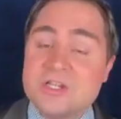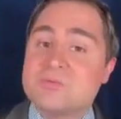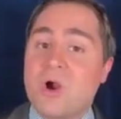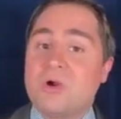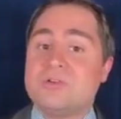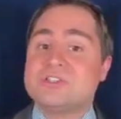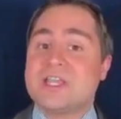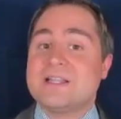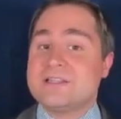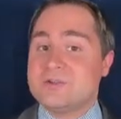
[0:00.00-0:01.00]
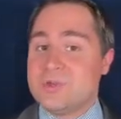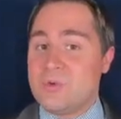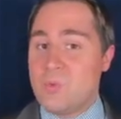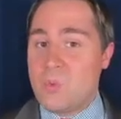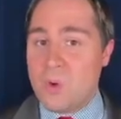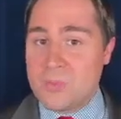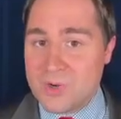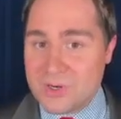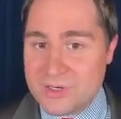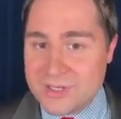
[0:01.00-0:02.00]
Tomorrow looks a little bit
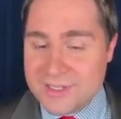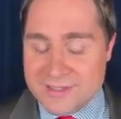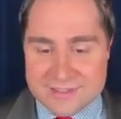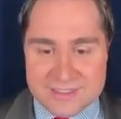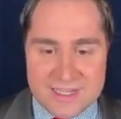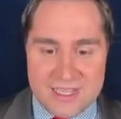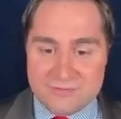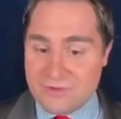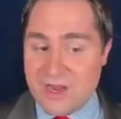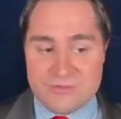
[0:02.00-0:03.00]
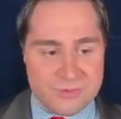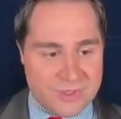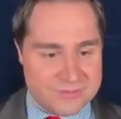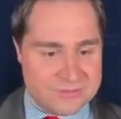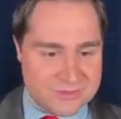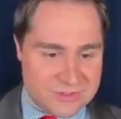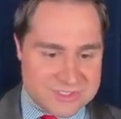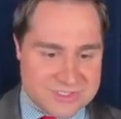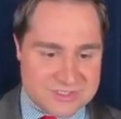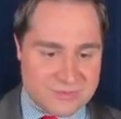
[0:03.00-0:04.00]
warmer than today for everyone.
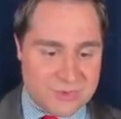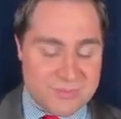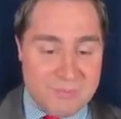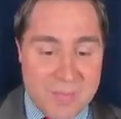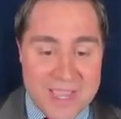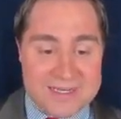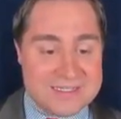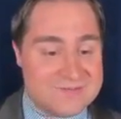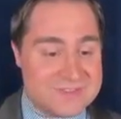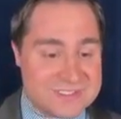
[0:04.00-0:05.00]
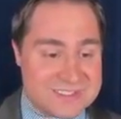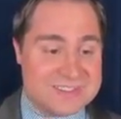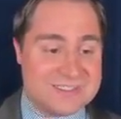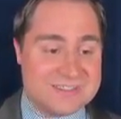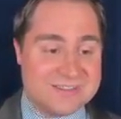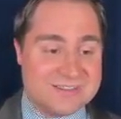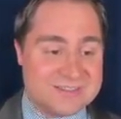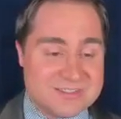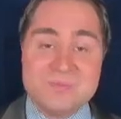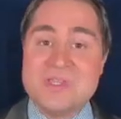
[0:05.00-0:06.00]
Notice we might even see
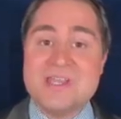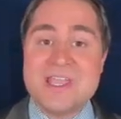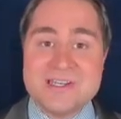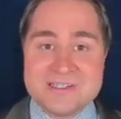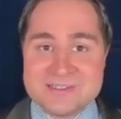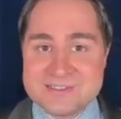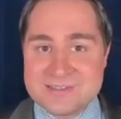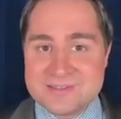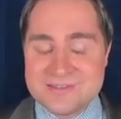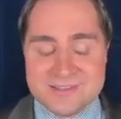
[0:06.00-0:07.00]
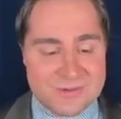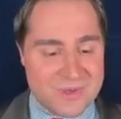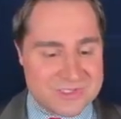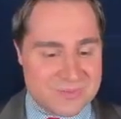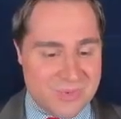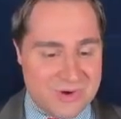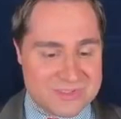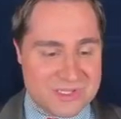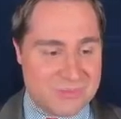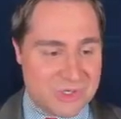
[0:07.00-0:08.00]
some mid-80s in the western part of the
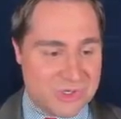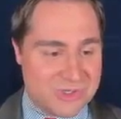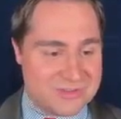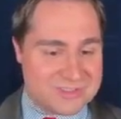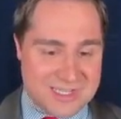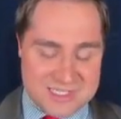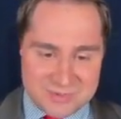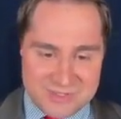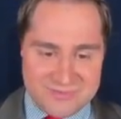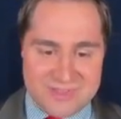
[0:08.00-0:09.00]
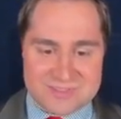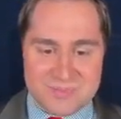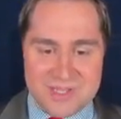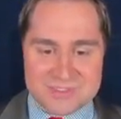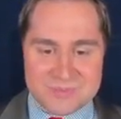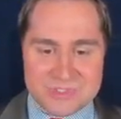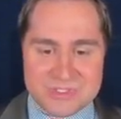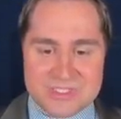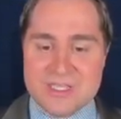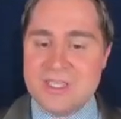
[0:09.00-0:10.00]
state. McCook, Scotts Bluff, that's a
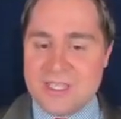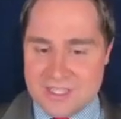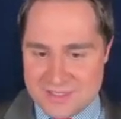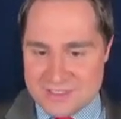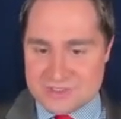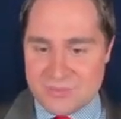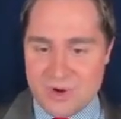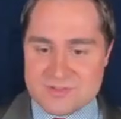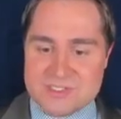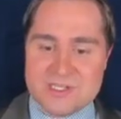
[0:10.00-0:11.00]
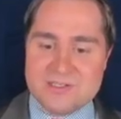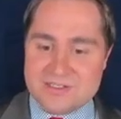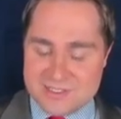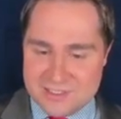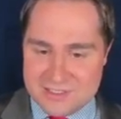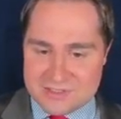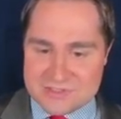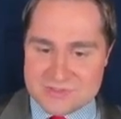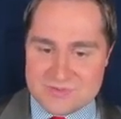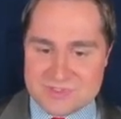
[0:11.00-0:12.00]
possibility. In the eastern part of the state, getting
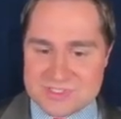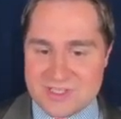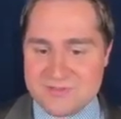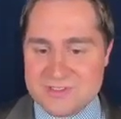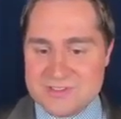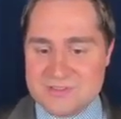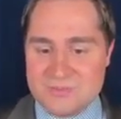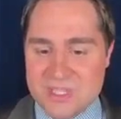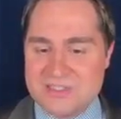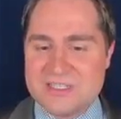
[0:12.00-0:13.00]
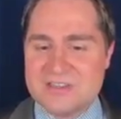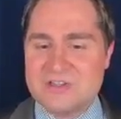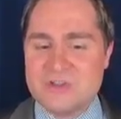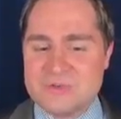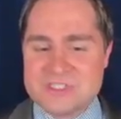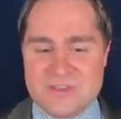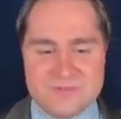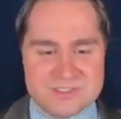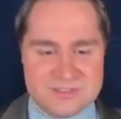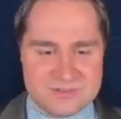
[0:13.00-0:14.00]
into the 70s, mainly in the low
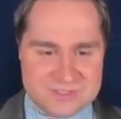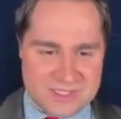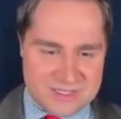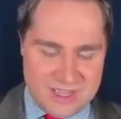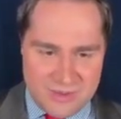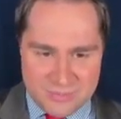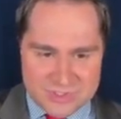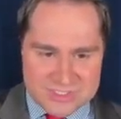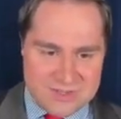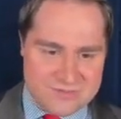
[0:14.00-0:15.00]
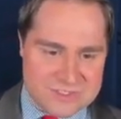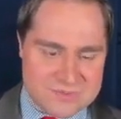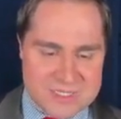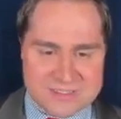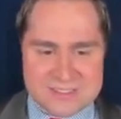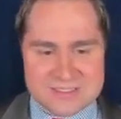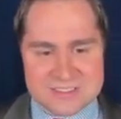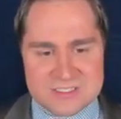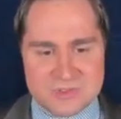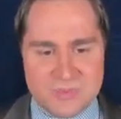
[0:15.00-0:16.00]
70s, it looks like upper 70s, mainly in the
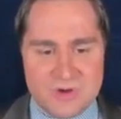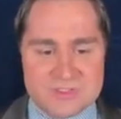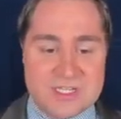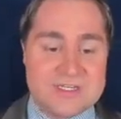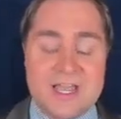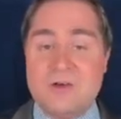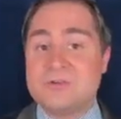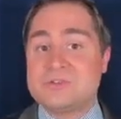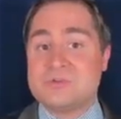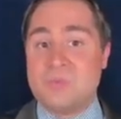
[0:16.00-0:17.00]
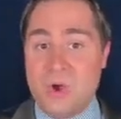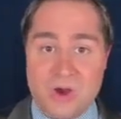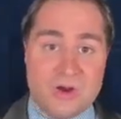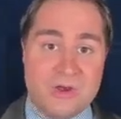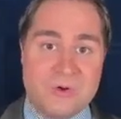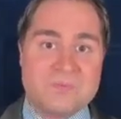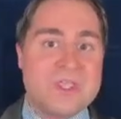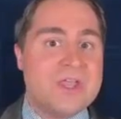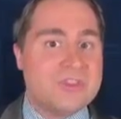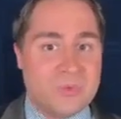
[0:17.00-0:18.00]
central part of the state. Now, tomorrow,
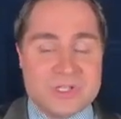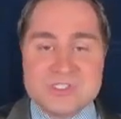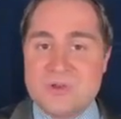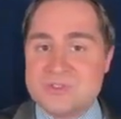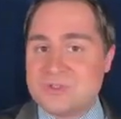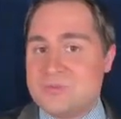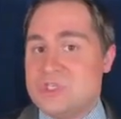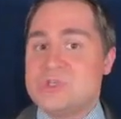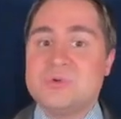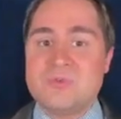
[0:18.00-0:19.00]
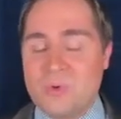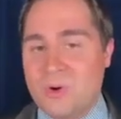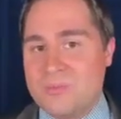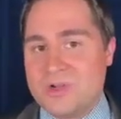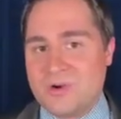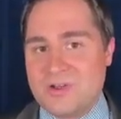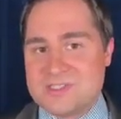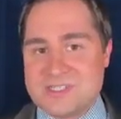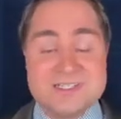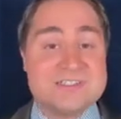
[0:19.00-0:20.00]
the wind's also going to be uniform across
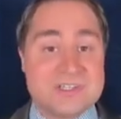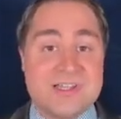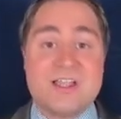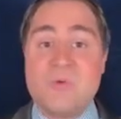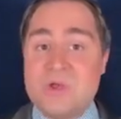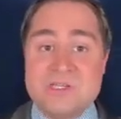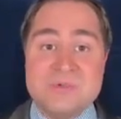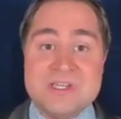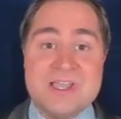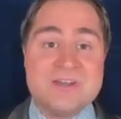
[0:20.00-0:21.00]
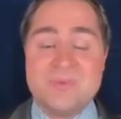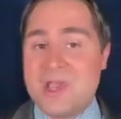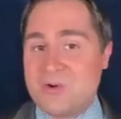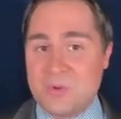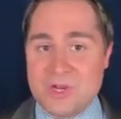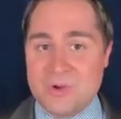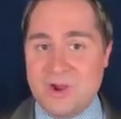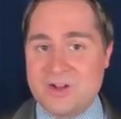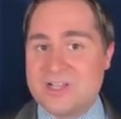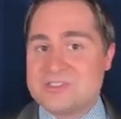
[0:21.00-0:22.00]
the state. It's looking like a windy day no matter where you
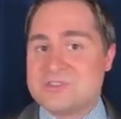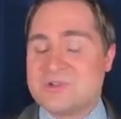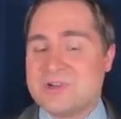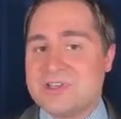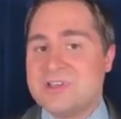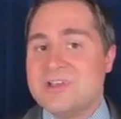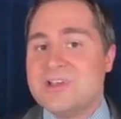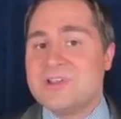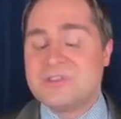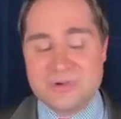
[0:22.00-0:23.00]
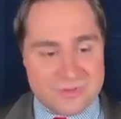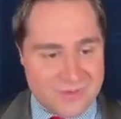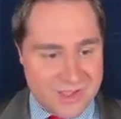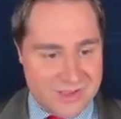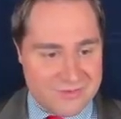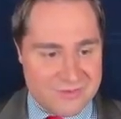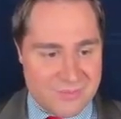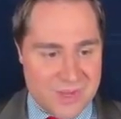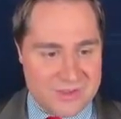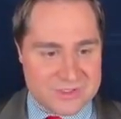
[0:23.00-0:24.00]
are. Gusts 30, 35
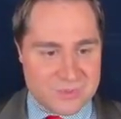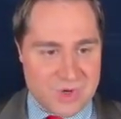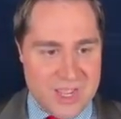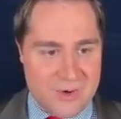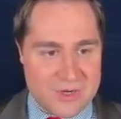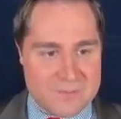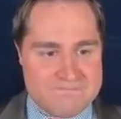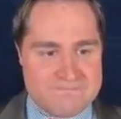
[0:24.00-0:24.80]
miles per hour.